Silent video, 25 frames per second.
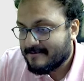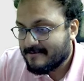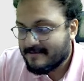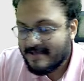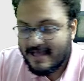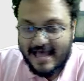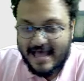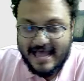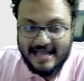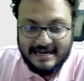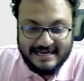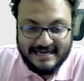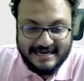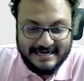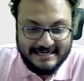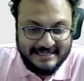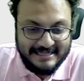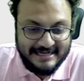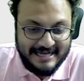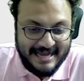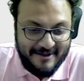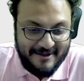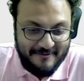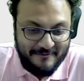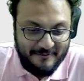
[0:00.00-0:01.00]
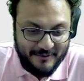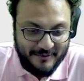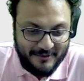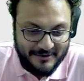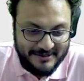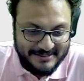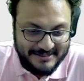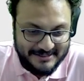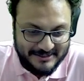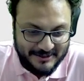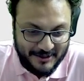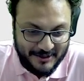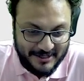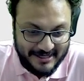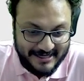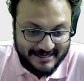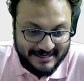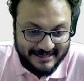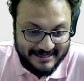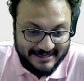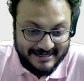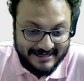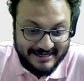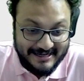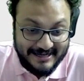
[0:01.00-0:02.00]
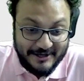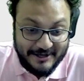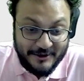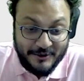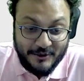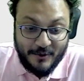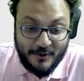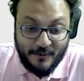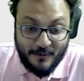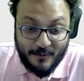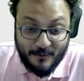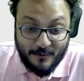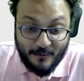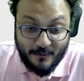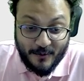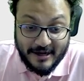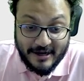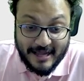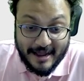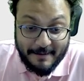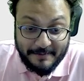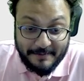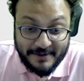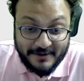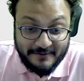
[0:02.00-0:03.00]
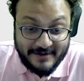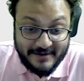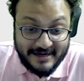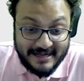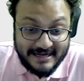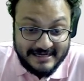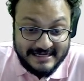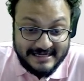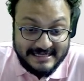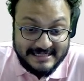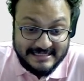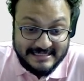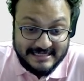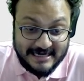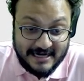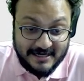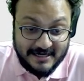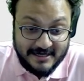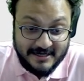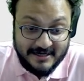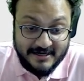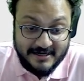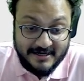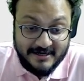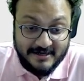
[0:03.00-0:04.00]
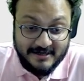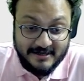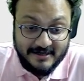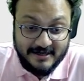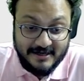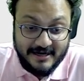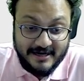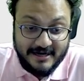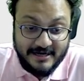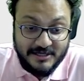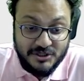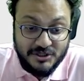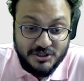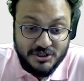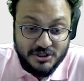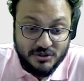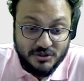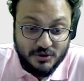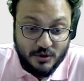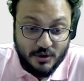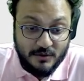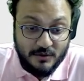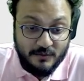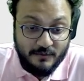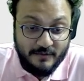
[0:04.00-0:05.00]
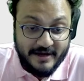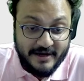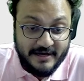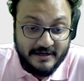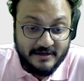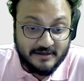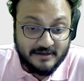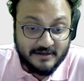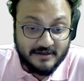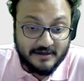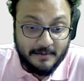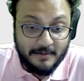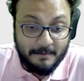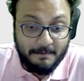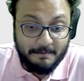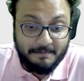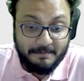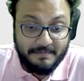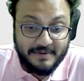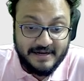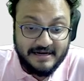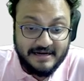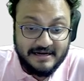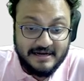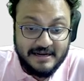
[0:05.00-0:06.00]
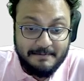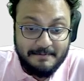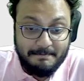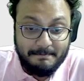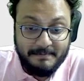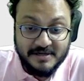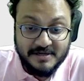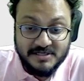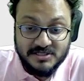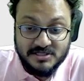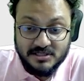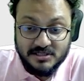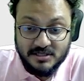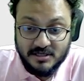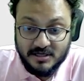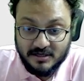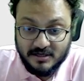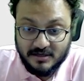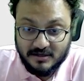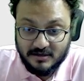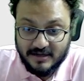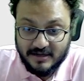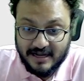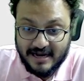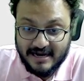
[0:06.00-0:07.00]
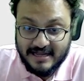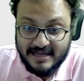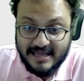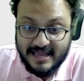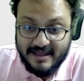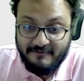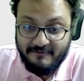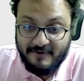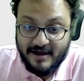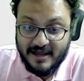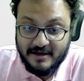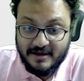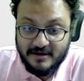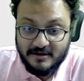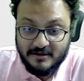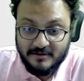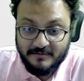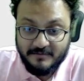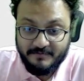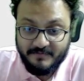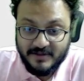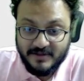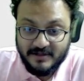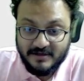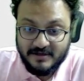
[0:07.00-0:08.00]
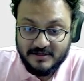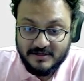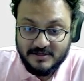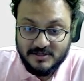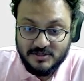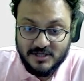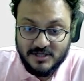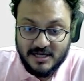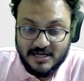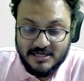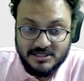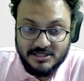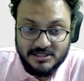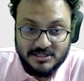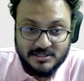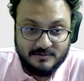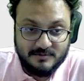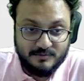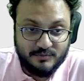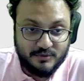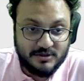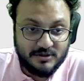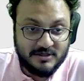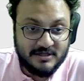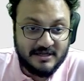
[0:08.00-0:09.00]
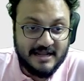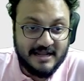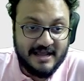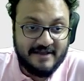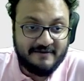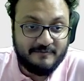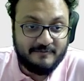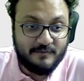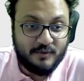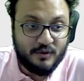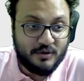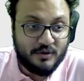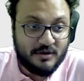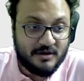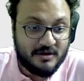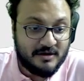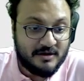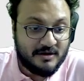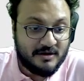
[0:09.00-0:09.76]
I'll get the live board. Sorry. You know what happened when I restarted it? It all went completely berserk and haywire. So I'll just put the live board.